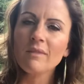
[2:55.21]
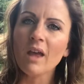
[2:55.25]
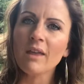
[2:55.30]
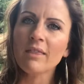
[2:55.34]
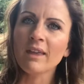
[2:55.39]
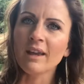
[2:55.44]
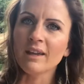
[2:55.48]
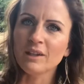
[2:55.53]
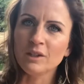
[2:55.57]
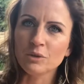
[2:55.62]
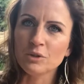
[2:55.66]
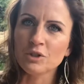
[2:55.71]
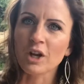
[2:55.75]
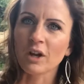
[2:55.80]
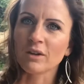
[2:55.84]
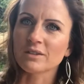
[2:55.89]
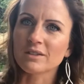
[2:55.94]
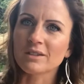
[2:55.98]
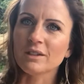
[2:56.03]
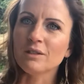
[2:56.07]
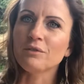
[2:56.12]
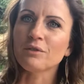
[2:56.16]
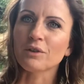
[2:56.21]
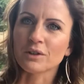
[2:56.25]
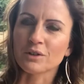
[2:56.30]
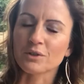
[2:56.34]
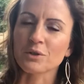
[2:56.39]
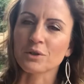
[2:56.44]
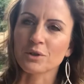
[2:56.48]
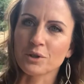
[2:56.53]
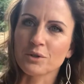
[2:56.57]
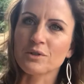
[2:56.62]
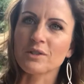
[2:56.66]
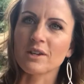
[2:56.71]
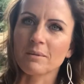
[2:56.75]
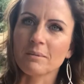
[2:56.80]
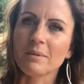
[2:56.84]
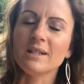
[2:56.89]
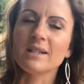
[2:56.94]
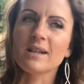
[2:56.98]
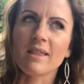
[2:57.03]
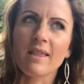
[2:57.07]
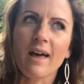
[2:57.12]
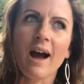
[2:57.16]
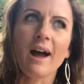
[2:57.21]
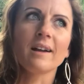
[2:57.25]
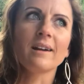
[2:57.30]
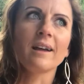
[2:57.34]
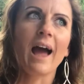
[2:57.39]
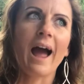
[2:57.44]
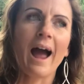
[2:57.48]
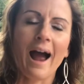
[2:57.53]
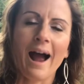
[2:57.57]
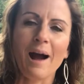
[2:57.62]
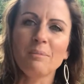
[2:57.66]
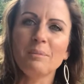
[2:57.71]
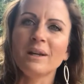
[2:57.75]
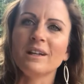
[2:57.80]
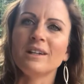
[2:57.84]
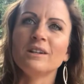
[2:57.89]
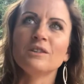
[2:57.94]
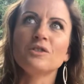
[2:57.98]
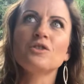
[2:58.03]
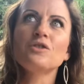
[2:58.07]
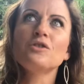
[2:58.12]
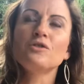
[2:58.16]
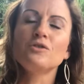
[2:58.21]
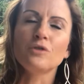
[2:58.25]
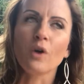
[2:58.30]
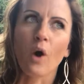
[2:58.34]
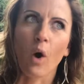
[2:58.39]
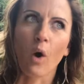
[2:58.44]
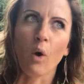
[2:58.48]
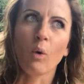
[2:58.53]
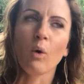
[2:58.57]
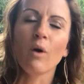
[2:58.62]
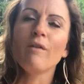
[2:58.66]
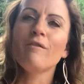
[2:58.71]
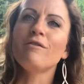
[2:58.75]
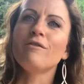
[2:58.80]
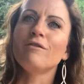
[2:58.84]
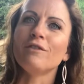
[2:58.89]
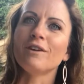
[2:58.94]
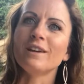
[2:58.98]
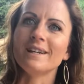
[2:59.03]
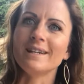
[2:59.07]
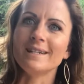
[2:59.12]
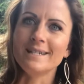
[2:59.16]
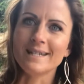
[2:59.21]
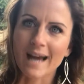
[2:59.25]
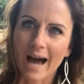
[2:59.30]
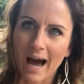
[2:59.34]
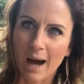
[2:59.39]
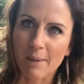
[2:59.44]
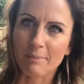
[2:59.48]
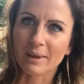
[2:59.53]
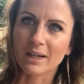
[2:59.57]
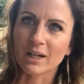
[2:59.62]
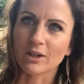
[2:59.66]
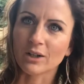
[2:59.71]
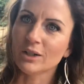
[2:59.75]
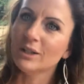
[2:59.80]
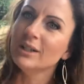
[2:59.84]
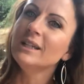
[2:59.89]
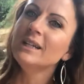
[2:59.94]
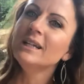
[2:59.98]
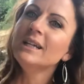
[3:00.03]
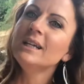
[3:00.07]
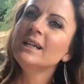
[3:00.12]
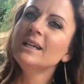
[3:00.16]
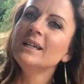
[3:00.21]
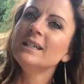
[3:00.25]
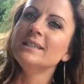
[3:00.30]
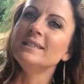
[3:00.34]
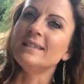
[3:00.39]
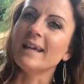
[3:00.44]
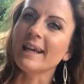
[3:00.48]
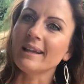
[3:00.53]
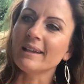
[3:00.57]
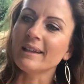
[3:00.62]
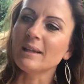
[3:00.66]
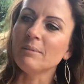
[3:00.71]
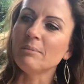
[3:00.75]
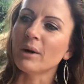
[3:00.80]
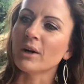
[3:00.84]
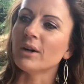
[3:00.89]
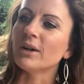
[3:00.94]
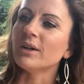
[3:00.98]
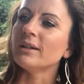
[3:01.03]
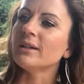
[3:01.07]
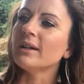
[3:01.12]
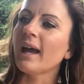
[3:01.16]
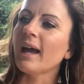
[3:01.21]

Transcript: Thank you, Chelsea, for introducing me to that app. It is so phenomenal. Daily Burn.